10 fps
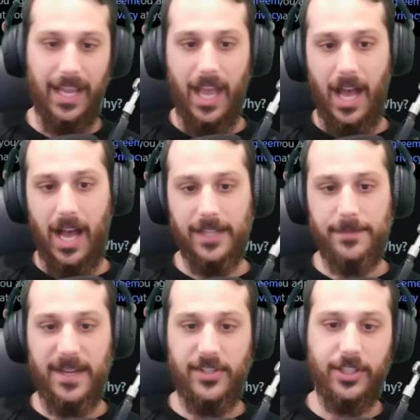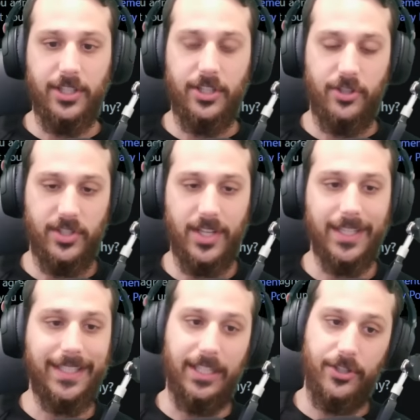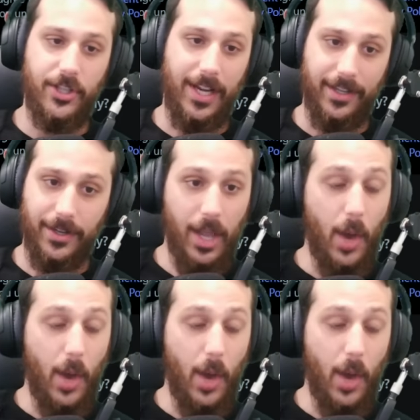It's basically just a gear check.